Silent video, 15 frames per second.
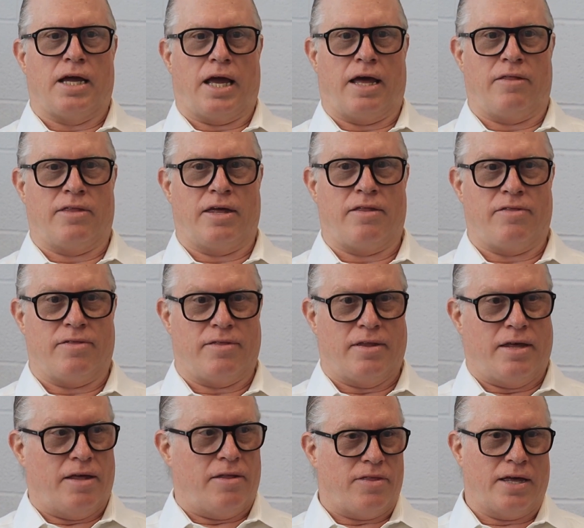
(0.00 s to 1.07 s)
And then
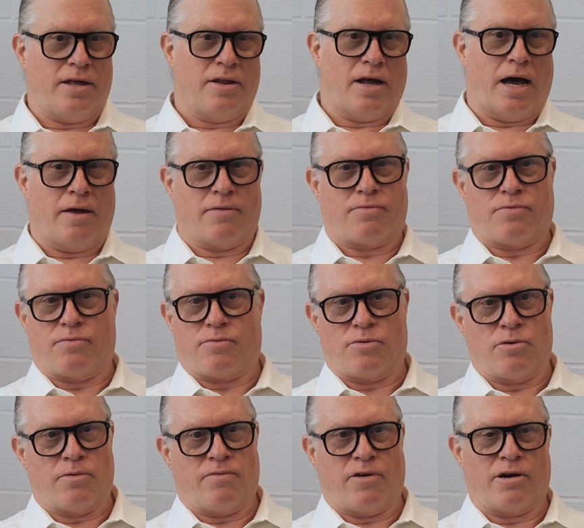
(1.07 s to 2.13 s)
I,
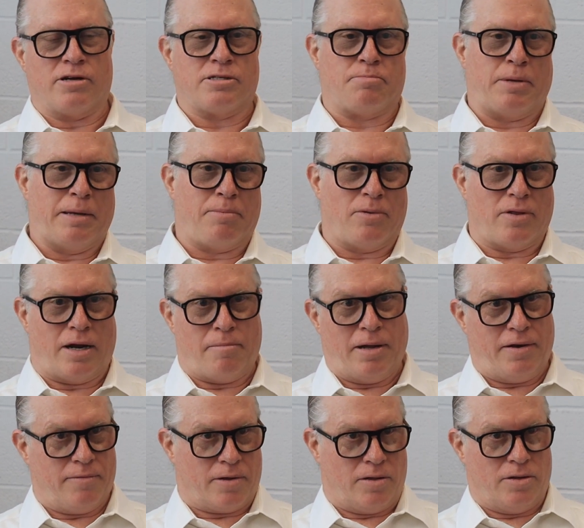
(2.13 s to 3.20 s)
through various people that I
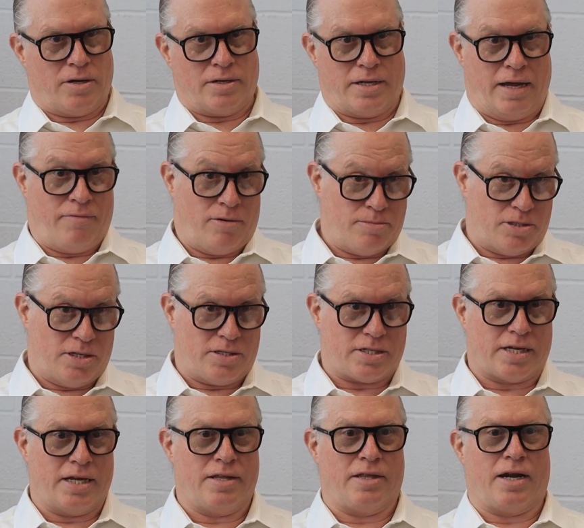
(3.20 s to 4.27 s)
met, including Dave
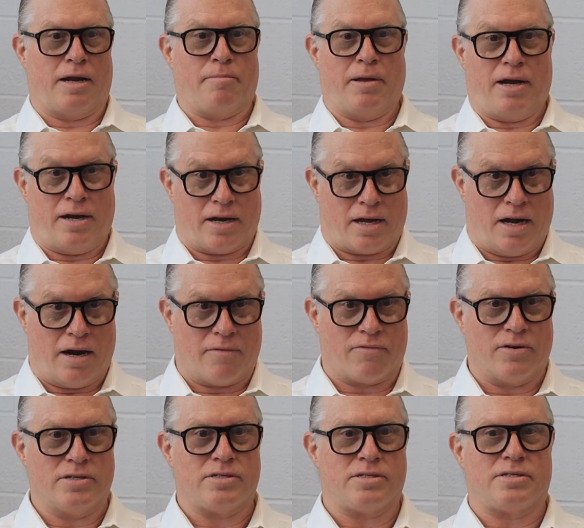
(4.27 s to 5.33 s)
Rumshitsky that I met at a
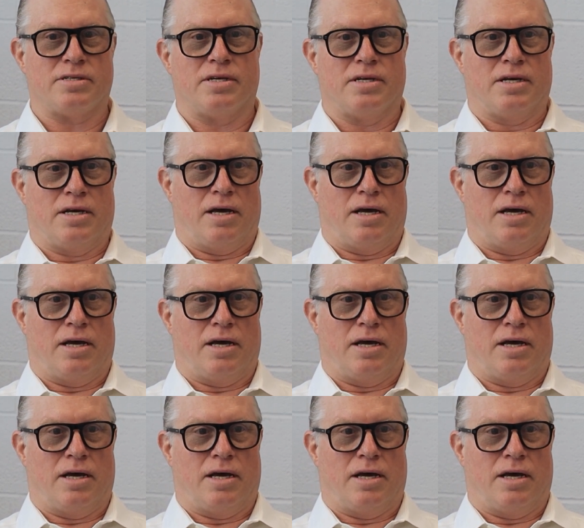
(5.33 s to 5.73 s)
conference,